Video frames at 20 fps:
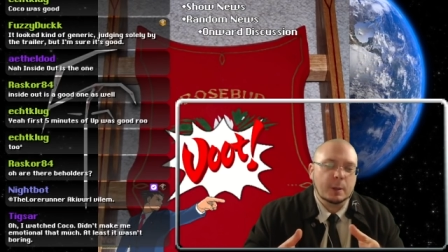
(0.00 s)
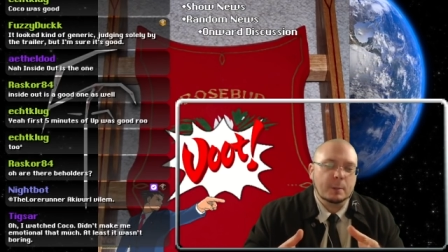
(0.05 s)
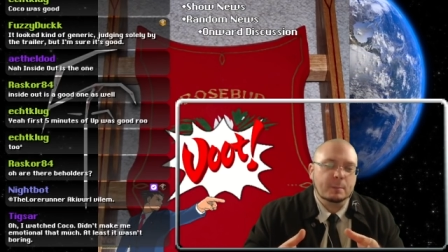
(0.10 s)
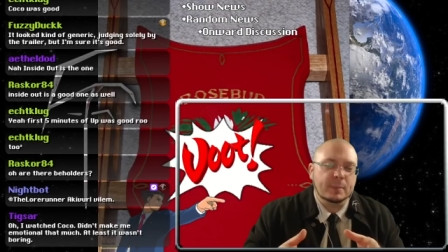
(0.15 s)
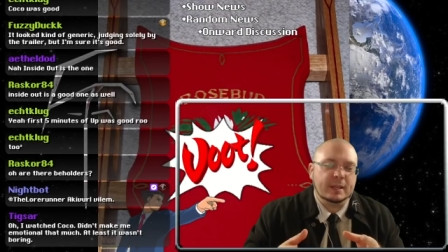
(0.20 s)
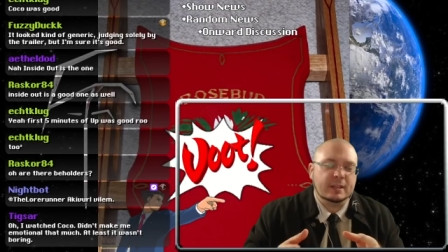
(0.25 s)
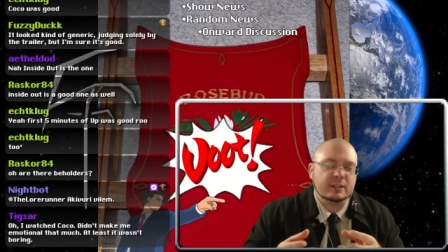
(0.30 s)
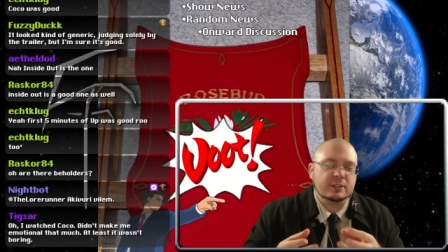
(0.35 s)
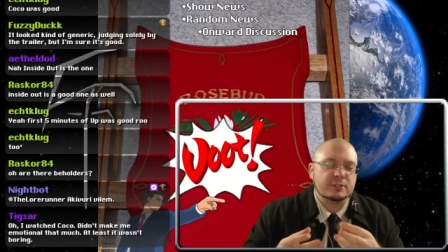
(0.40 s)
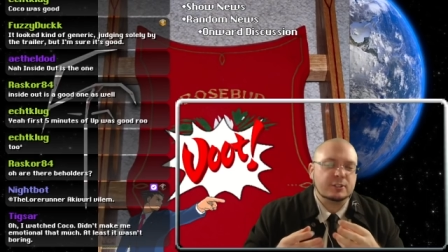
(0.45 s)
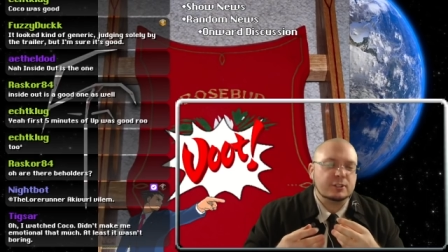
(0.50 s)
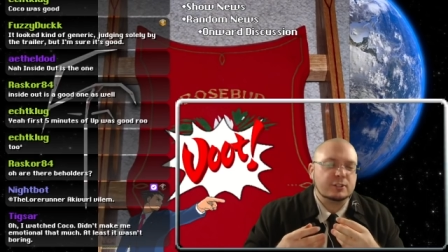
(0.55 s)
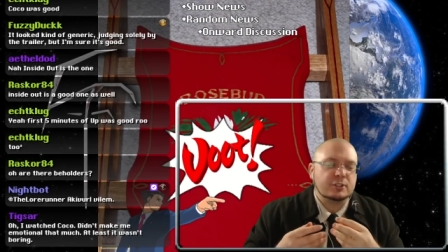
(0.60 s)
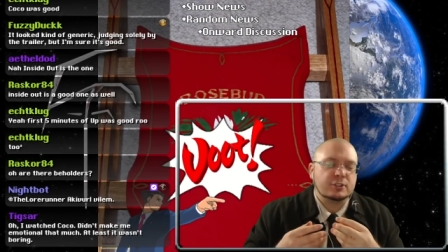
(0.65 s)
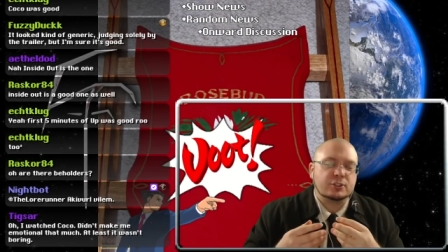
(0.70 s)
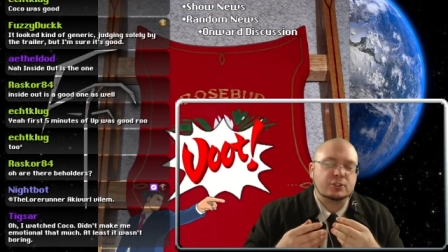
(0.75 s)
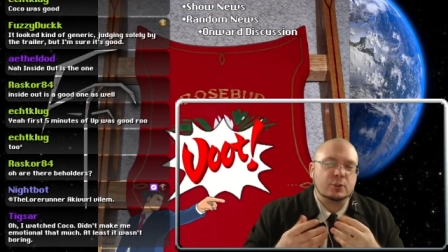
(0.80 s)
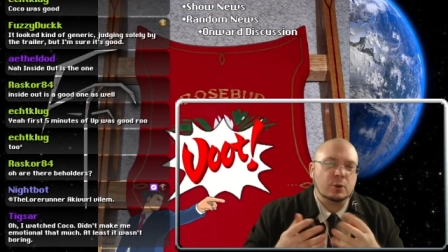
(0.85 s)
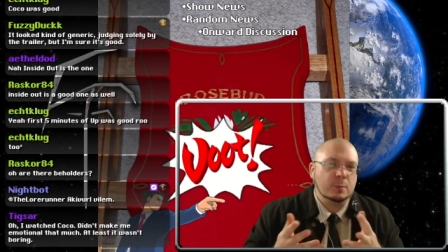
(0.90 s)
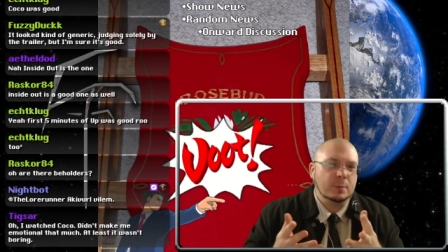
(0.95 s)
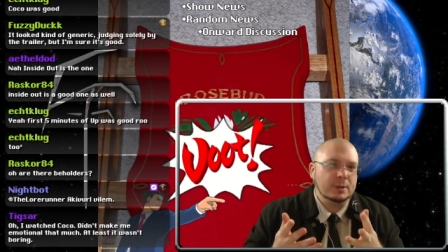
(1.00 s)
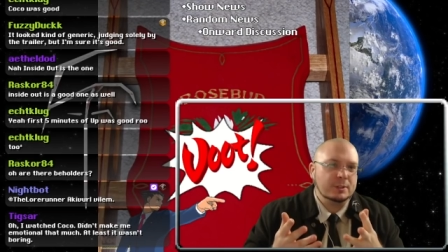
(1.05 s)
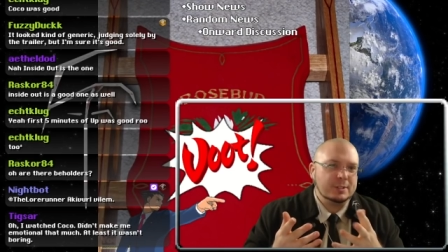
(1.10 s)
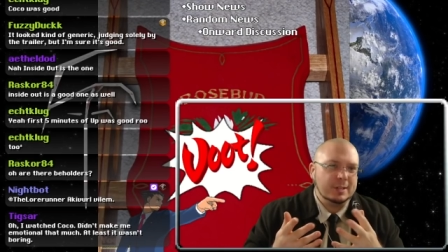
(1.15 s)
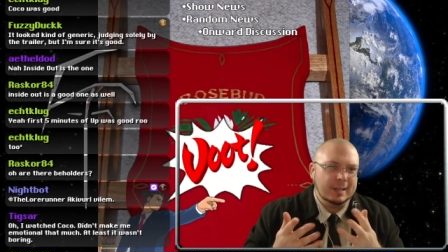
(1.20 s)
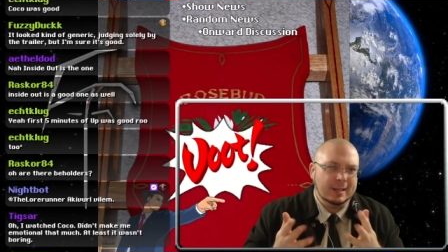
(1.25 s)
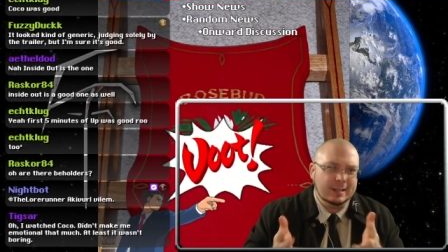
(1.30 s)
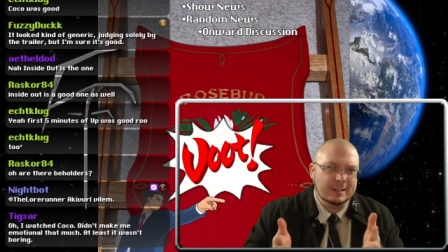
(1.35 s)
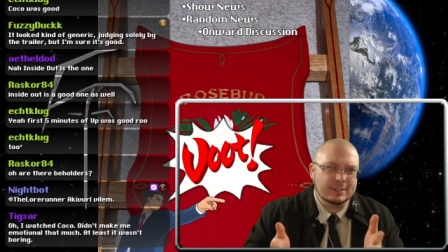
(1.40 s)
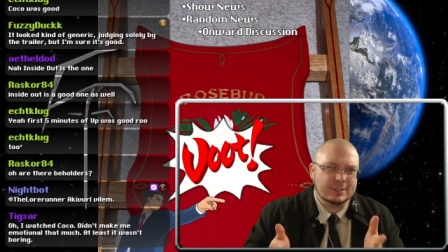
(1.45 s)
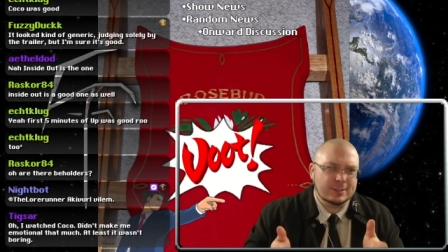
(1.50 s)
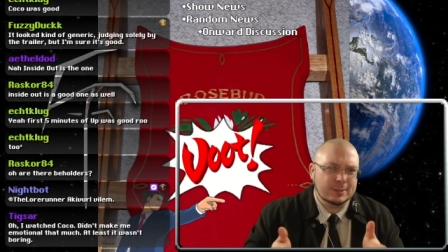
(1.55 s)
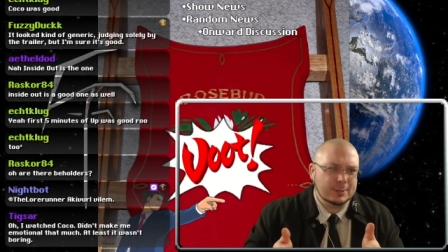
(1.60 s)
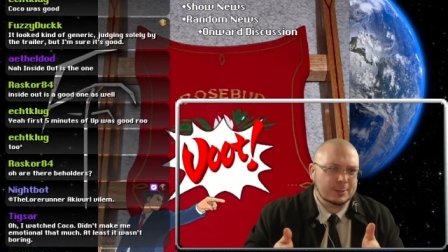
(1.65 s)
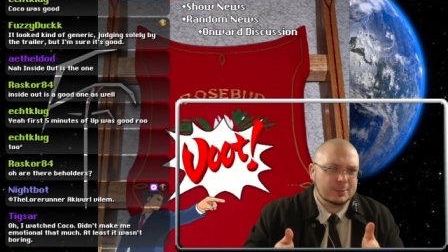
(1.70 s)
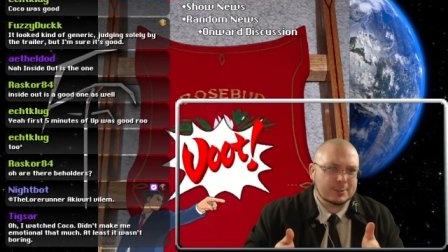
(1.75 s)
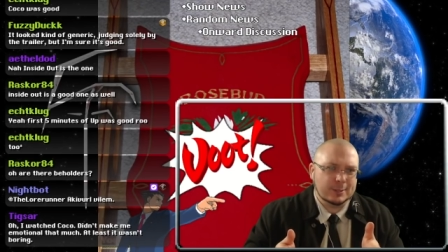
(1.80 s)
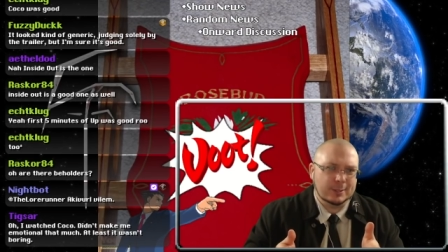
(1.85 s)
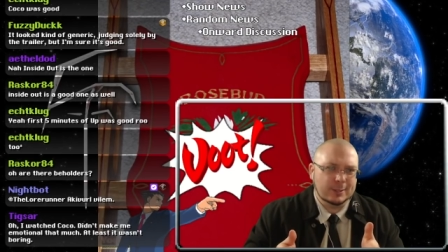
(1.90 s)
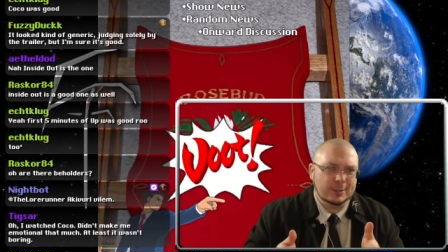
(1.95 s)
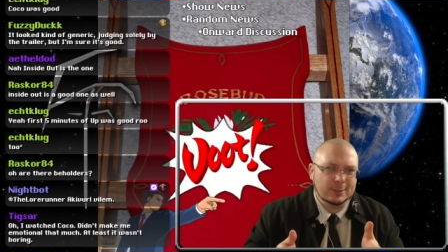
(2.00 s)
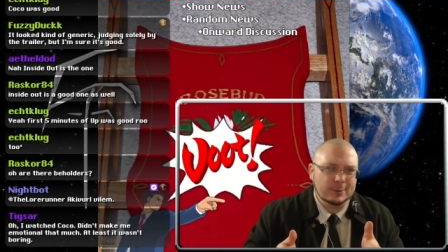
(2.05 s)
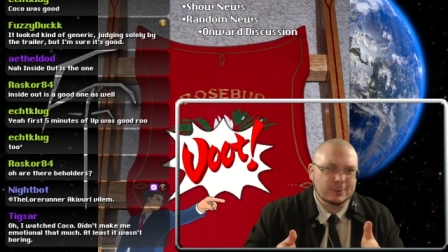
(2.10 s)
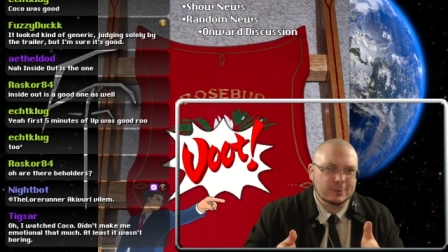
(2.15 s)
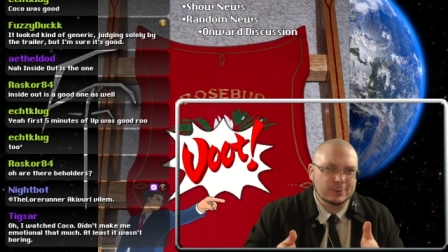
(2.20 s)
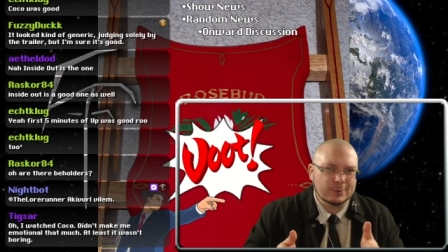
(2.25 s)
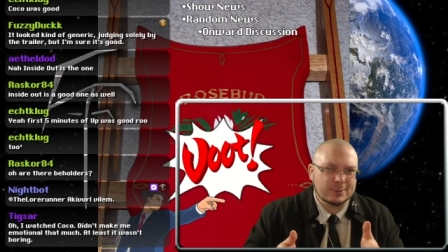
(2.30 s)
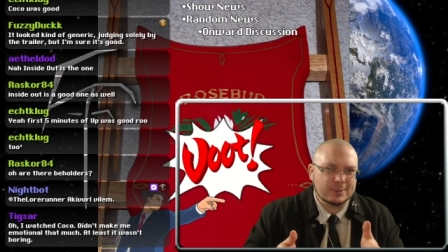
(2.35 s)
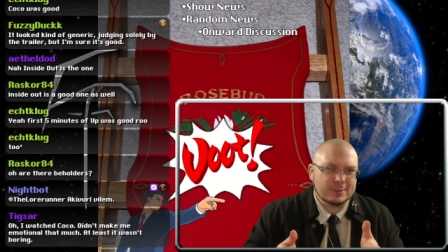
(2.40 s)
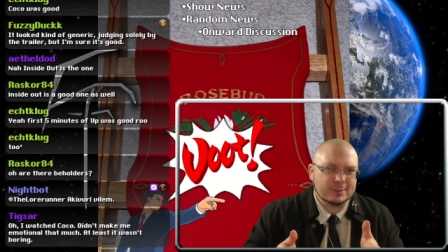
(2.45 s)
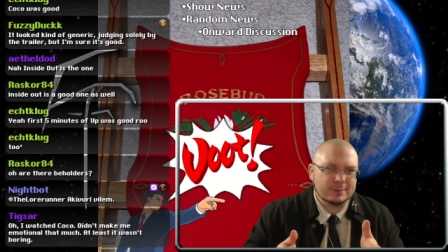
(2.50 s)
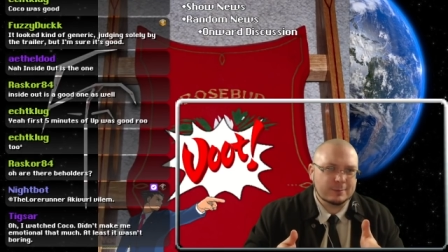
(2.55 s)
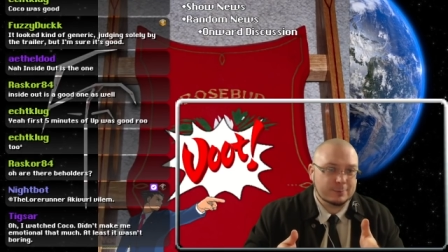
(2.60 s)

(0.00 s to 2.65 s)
because it's so much easier to use